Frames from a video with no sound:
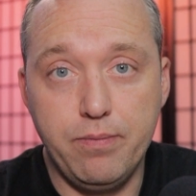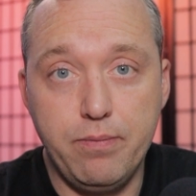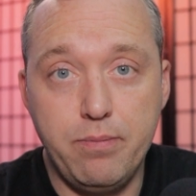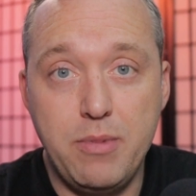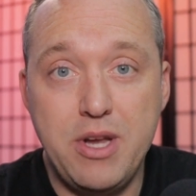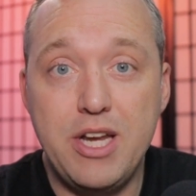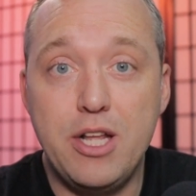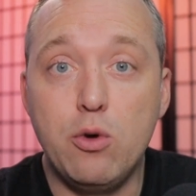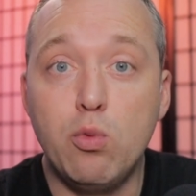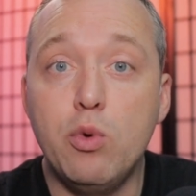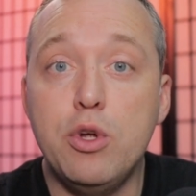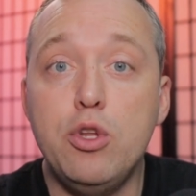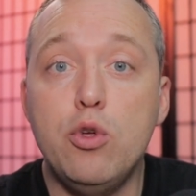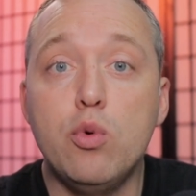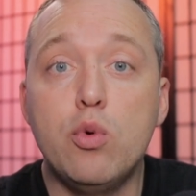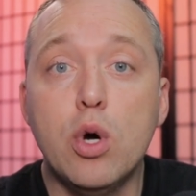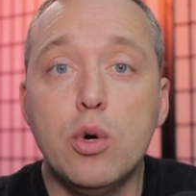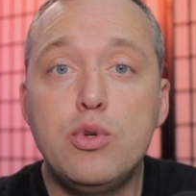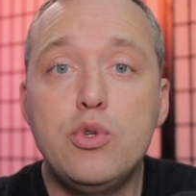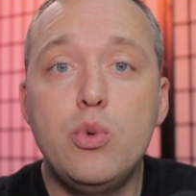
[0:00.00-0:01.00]
Meaning, when
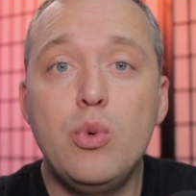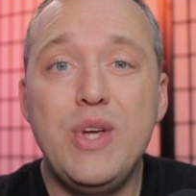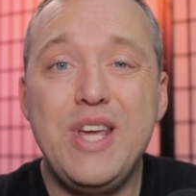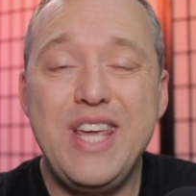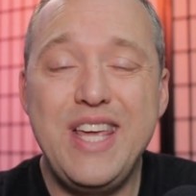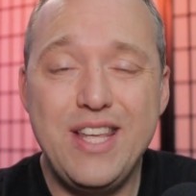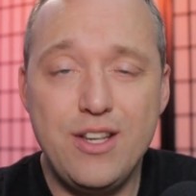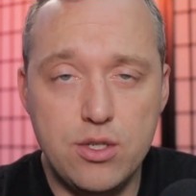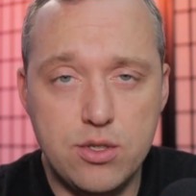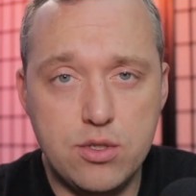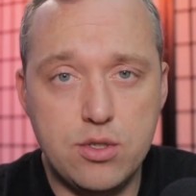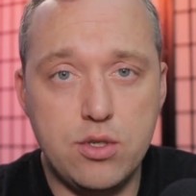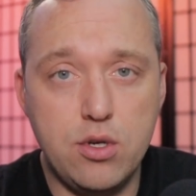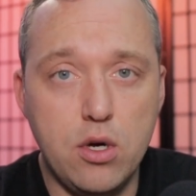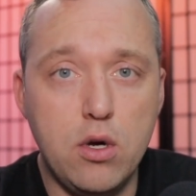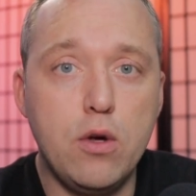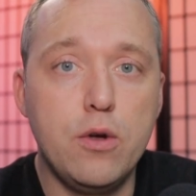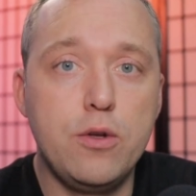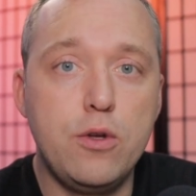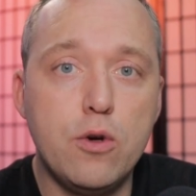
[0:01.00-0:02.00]
you go to
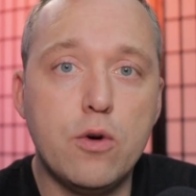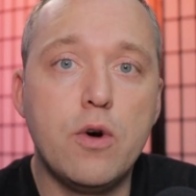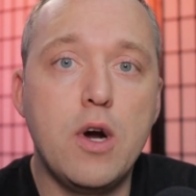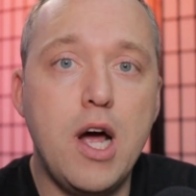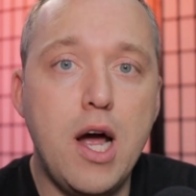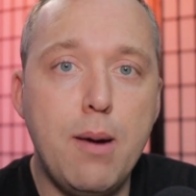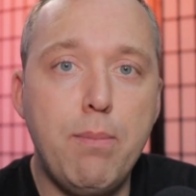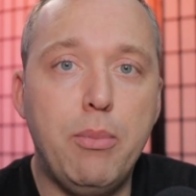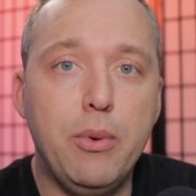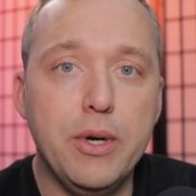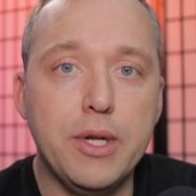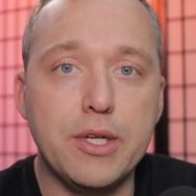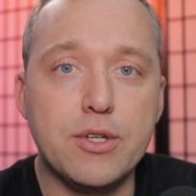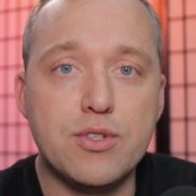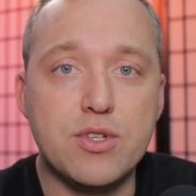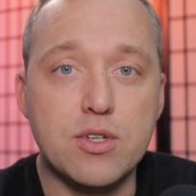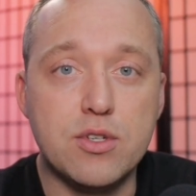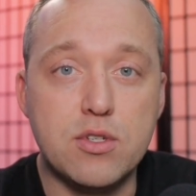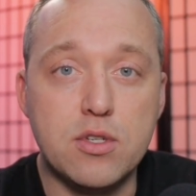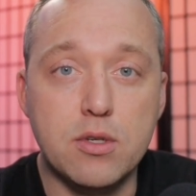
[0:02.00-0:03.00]
install your operating
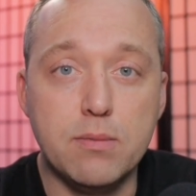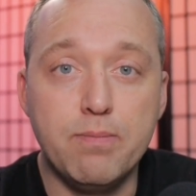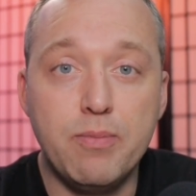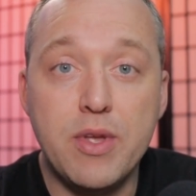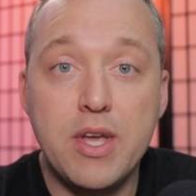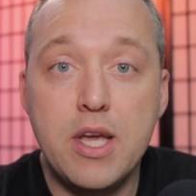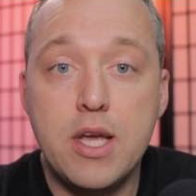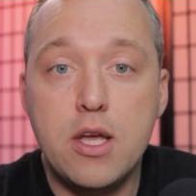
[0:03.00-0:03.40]
system,